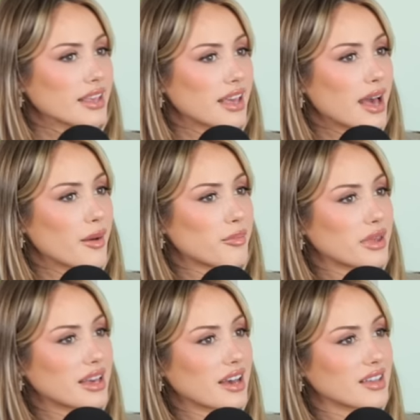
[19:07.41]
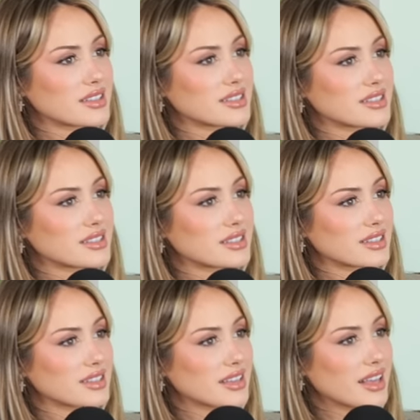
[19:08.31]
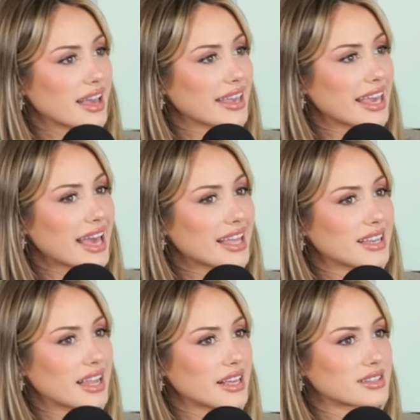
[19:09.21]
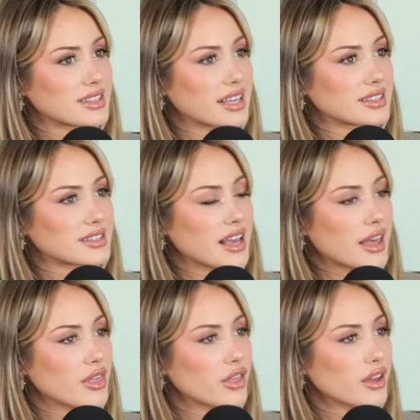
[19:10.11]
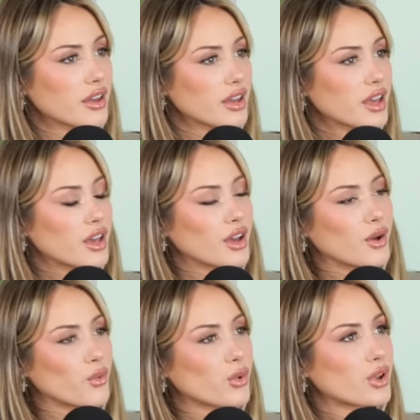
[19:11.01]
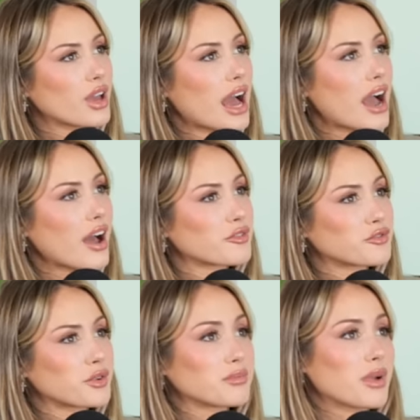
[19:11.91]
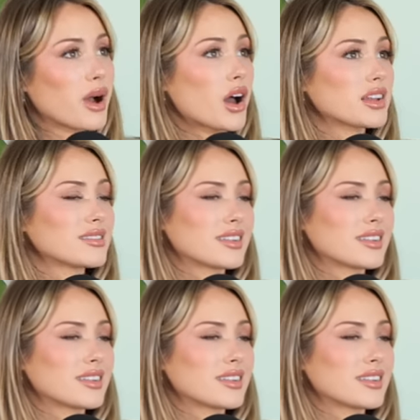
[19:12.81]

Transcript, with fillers: Yeah, because again, it's, it's, I think, what do you, from on,